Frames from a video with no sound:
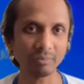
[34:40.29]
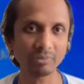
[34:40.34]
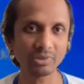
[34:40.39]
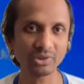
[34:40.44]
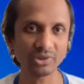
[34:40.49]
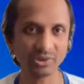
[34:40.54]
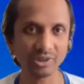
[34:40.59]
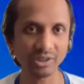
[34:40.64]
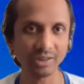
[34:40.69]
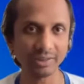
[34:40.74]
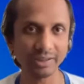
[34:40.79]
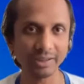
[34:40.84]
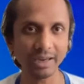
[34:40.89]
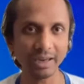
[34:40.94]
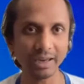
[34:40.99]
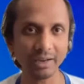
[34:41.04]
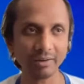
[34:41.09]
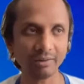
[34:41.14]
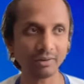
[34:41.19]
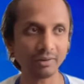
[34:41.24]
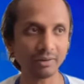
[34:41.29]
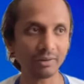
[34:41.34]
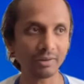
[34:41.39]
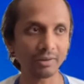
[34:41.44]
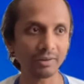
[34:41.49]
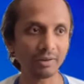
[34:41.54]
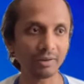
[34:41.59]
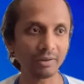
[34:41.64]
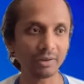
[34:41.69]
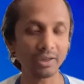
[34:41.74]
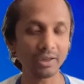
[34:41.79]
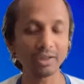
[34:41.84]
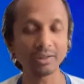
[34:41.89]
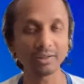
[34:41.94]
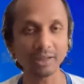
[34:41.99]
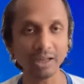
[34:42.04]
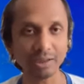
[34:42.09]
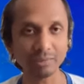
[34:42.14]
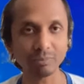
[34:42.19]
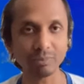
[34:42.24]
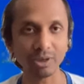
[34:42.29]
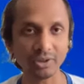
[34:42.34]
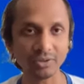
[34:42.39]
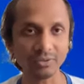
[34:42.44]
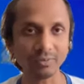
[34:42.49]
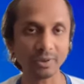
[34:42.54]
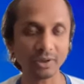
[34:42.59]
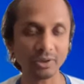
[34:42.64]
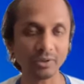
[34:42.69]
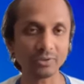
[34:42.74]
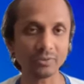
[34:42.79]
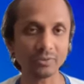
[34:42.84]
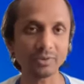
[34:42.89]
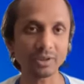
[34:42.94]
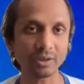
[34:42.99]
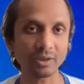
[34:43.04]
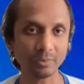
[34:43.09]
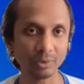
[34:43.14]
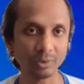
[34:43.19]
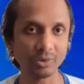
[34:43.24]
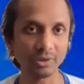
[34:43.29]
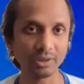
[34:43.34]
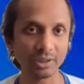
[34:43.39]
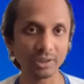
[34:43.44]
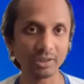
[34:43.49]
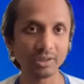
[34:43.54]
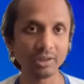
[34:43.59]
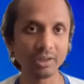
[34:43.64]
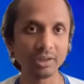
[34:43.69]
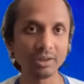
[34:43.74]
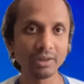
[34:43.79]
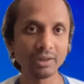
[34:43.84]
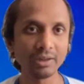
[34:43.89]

but still they are in that place because of the community